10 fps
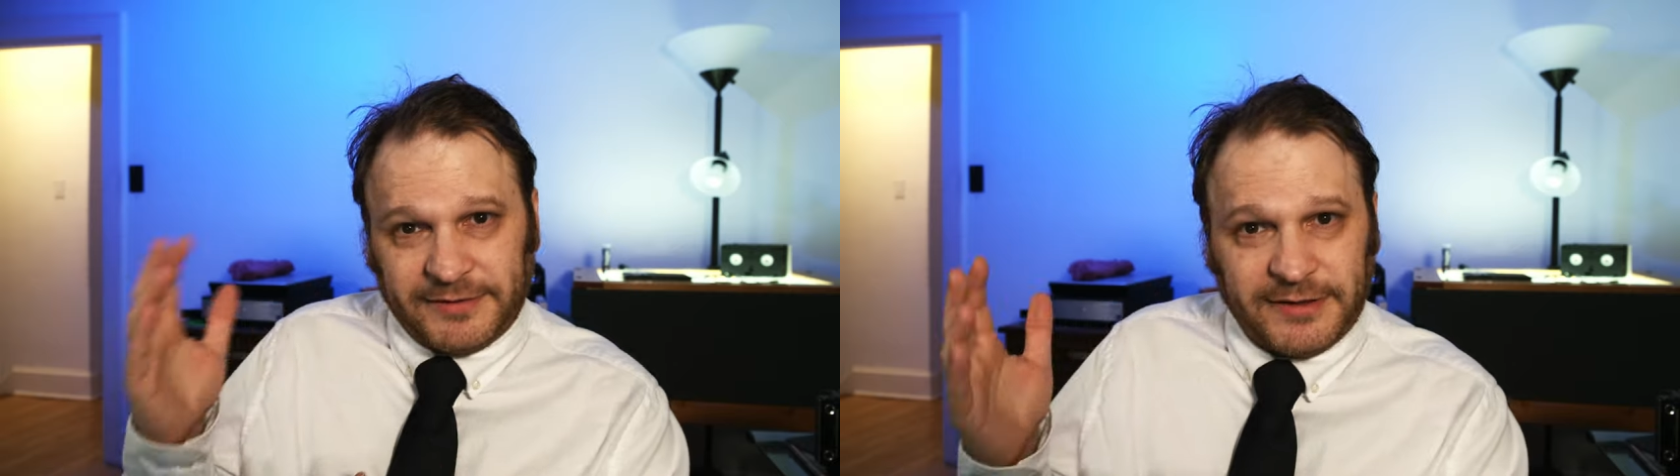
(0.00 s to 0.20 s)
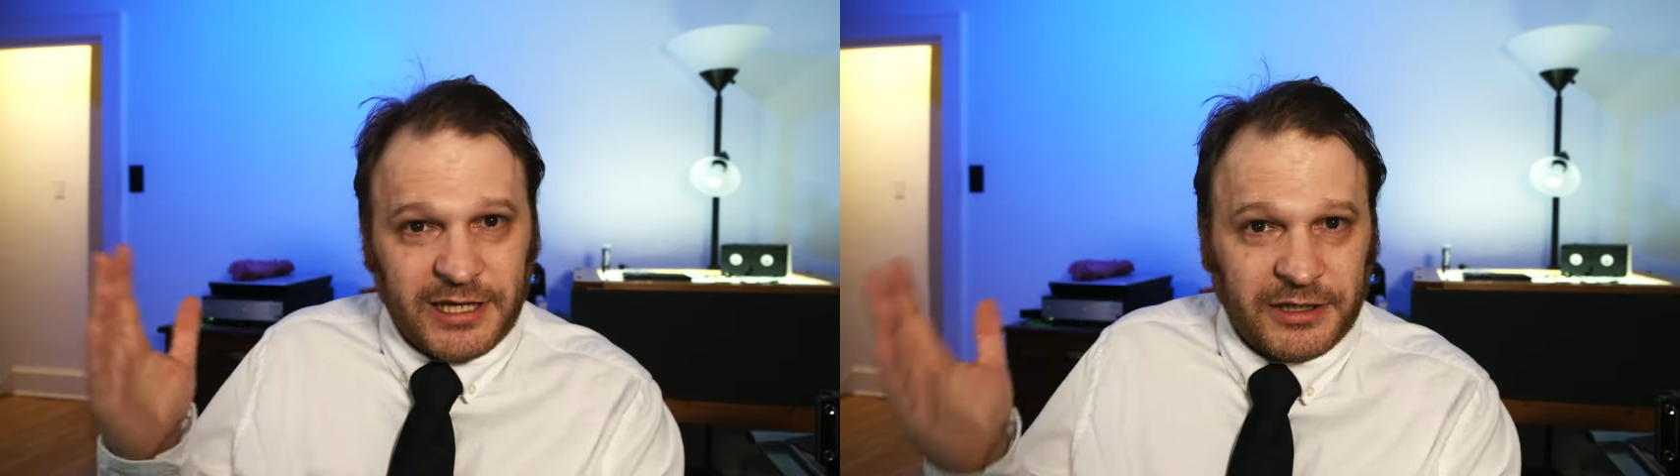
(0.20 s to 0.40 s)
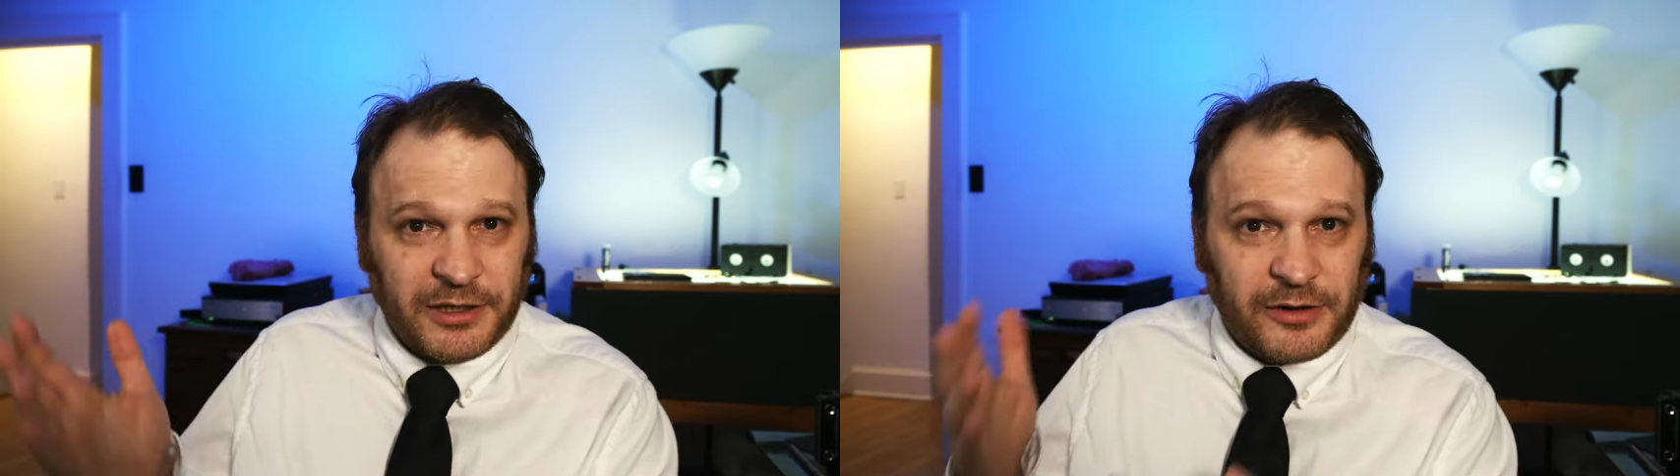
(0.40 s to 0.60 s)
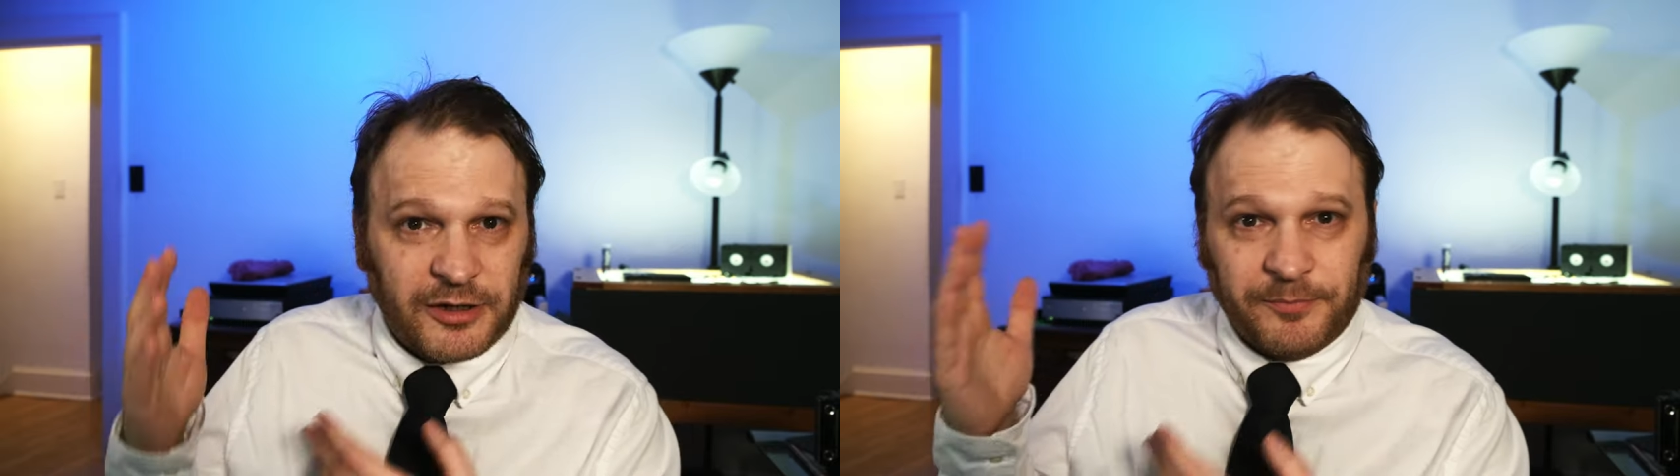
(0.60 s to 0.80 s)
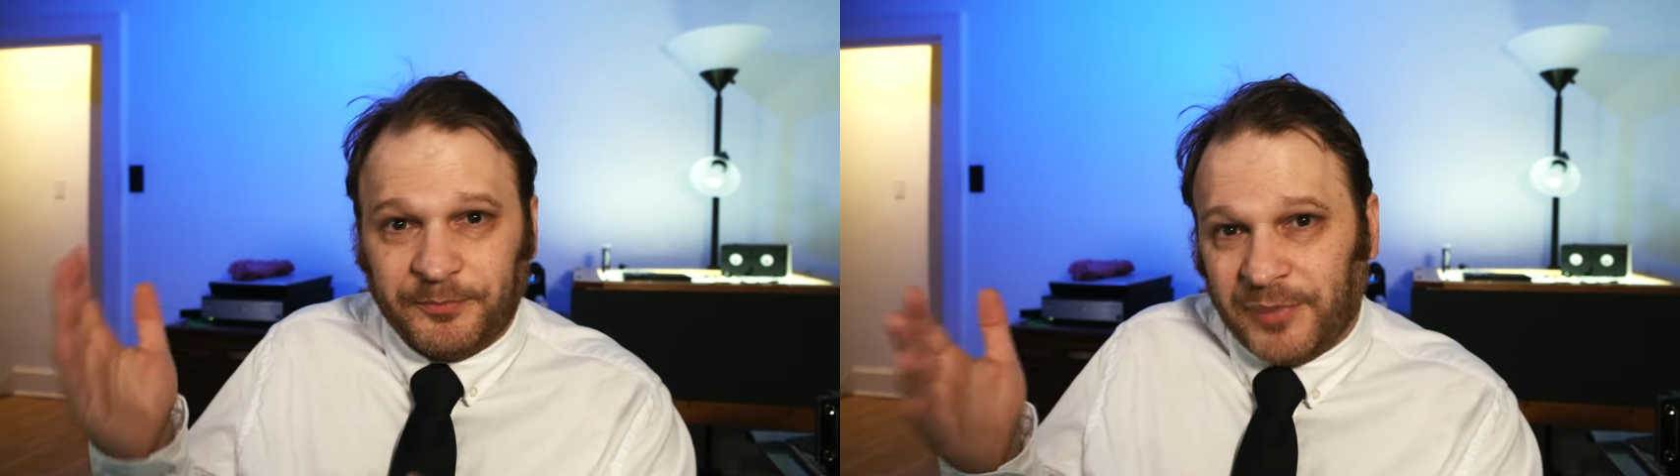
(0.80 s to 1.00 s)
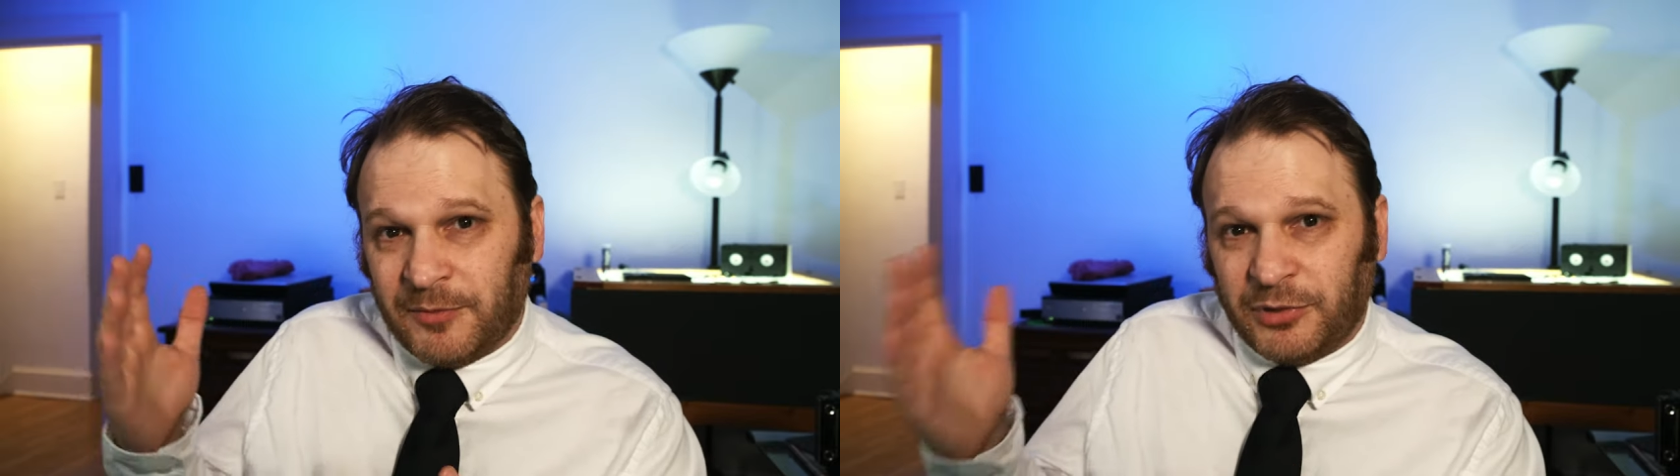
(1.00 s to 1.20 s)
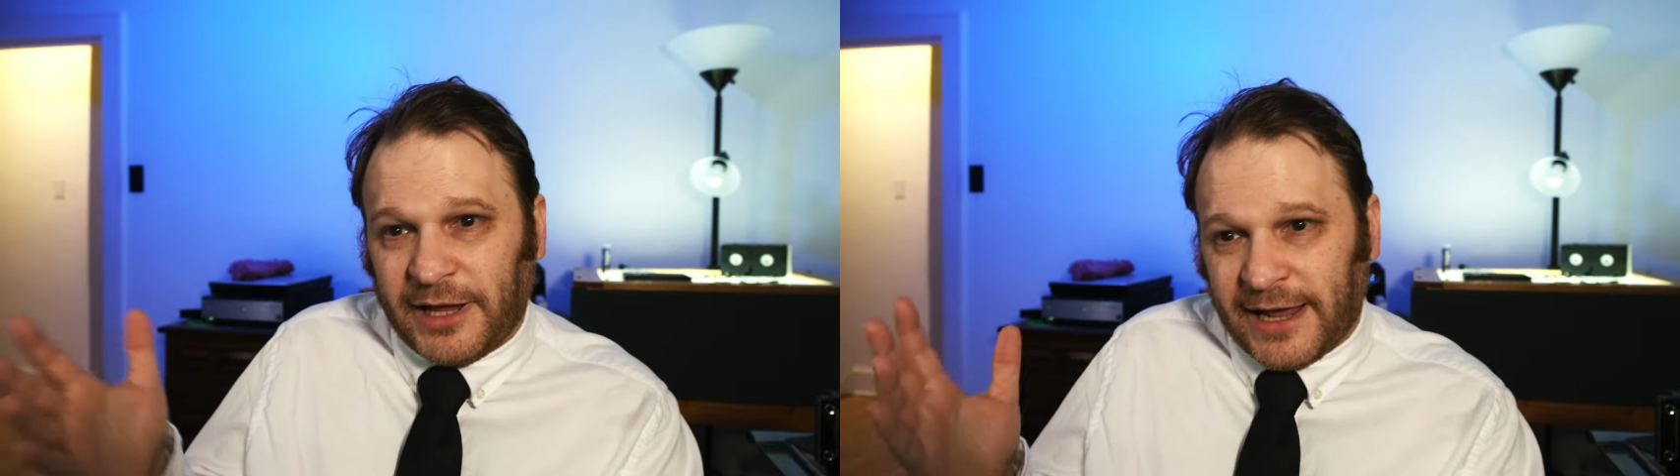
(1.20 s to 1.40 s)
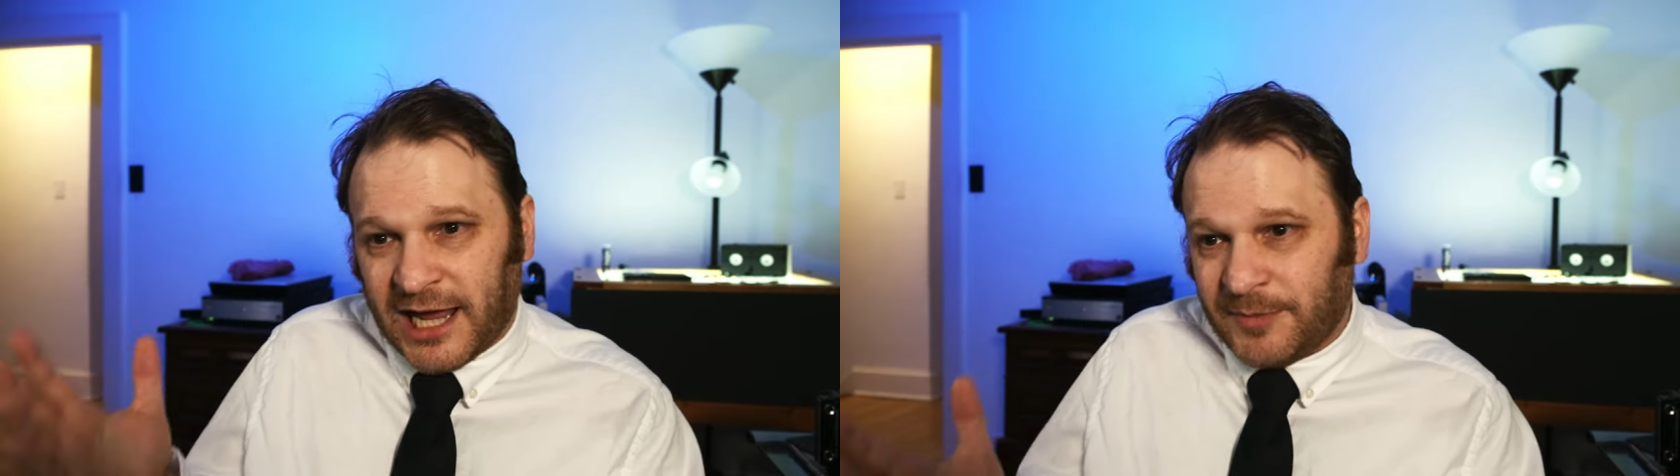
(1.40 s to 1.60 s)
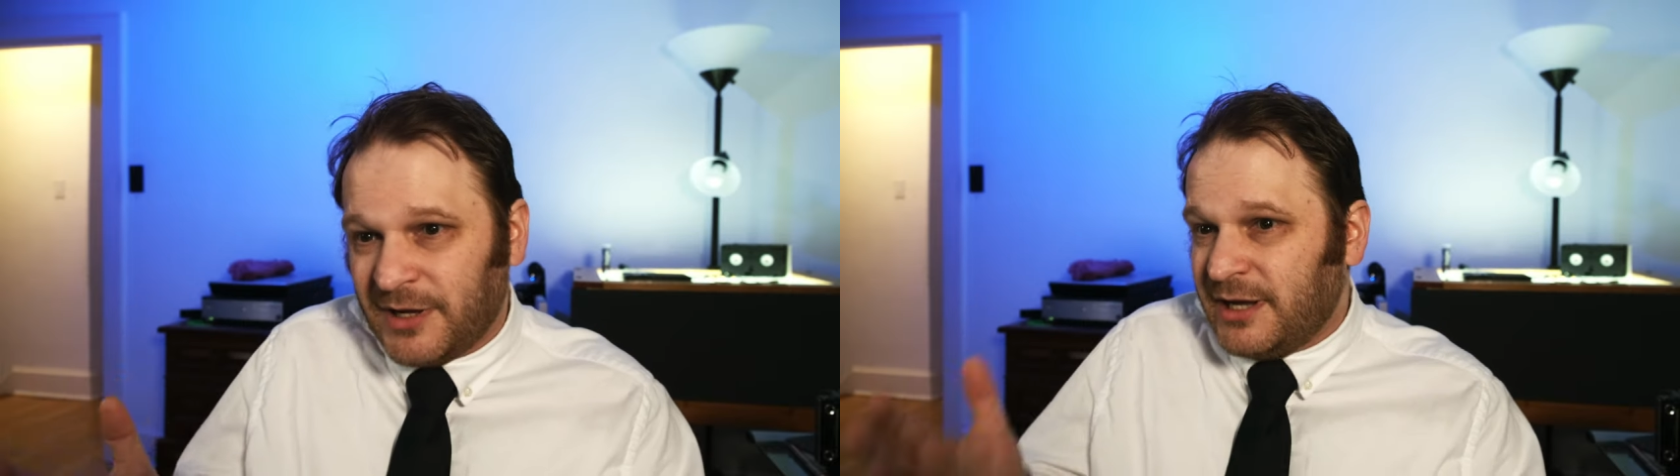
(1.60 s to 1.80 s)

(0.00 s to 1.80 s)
Tinder Bumble app